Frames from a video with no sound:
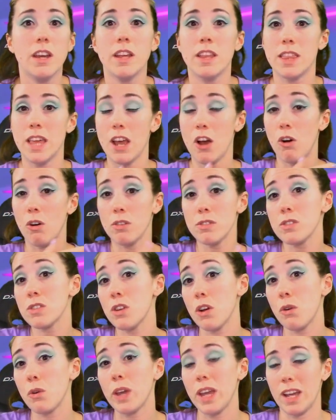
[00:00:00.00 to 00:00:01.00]
They
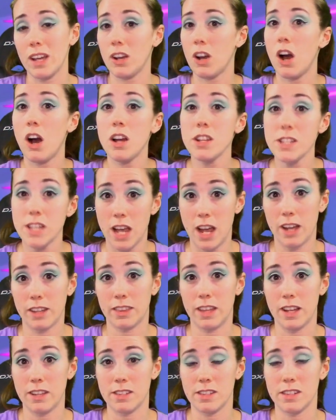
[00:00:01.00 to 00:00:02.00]
also can contact
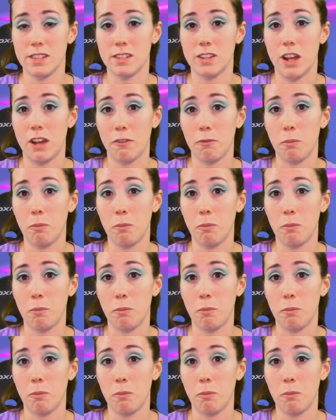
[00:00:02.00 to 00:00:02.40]
that staff